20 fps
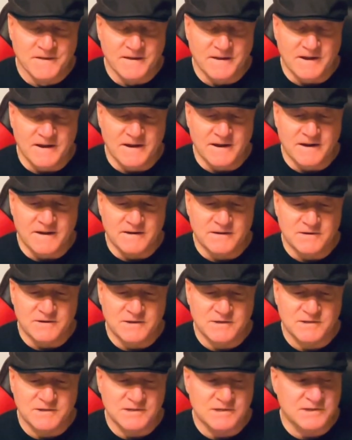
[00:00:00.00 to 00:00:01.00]
And
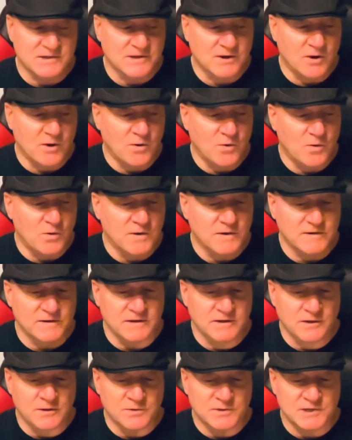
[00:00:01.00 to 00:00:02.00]
so, you know,